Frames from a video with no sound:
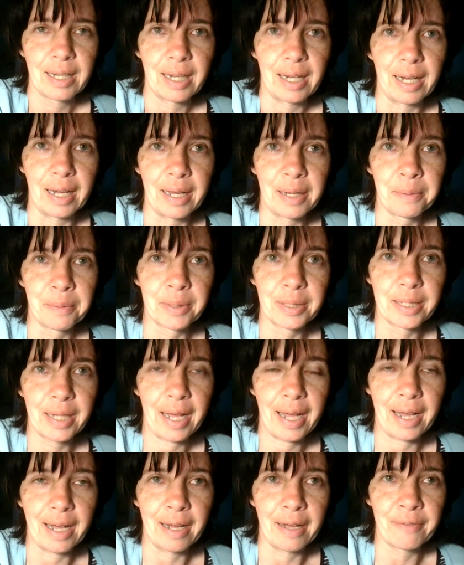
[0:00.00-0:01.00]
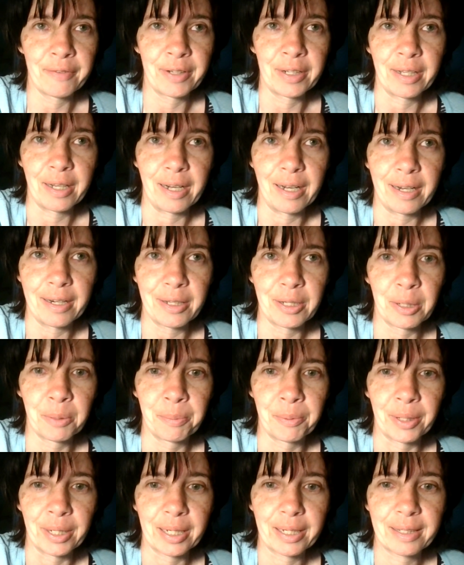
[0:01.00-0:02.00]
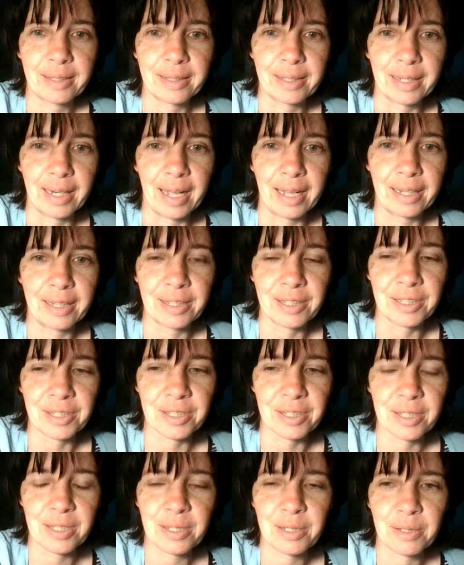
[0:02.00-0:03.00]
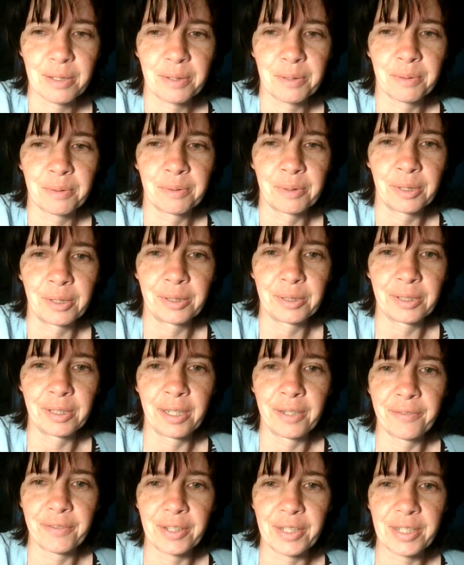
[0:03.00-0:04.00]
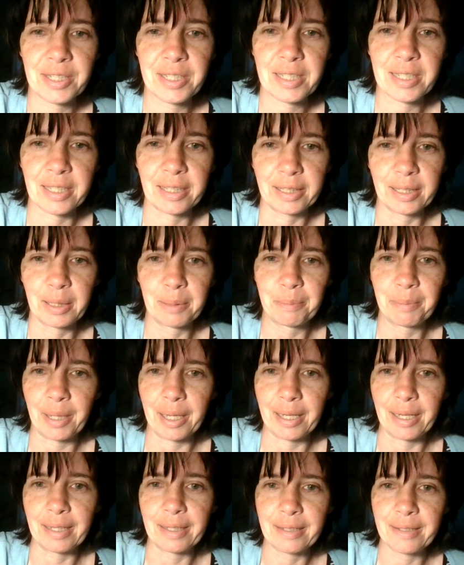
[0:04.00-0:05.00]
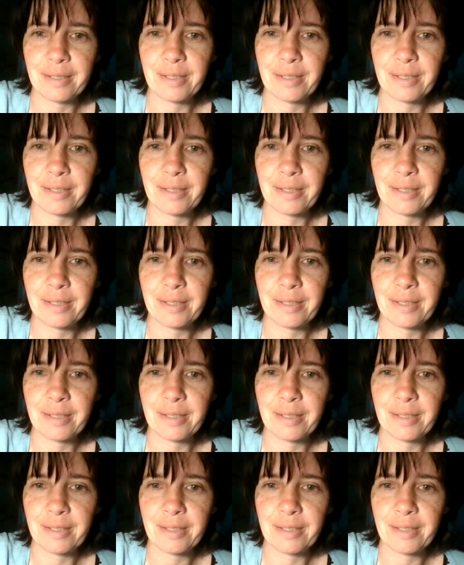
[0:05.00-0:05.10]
I would have an audiobook that I could just roll over still in bed,